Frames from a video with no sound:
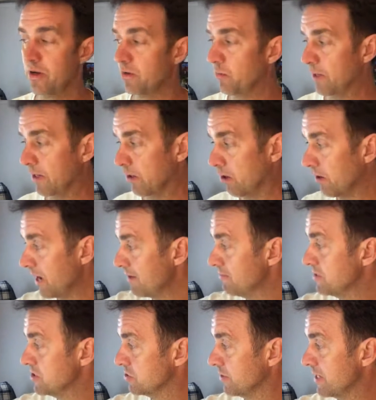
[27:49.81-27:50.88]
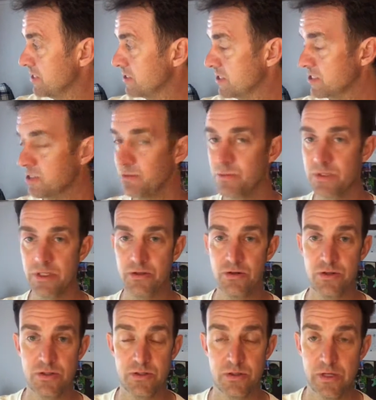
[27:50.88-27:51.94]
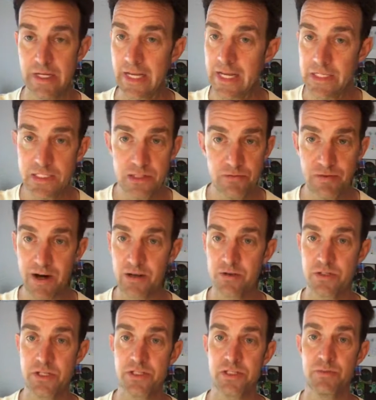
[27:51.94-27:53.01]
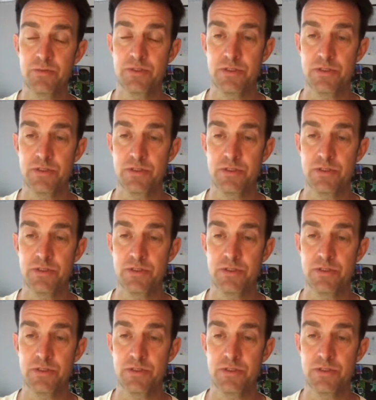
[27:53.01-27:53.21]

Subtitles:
We can all have these great systems, and there's easy to follow systems,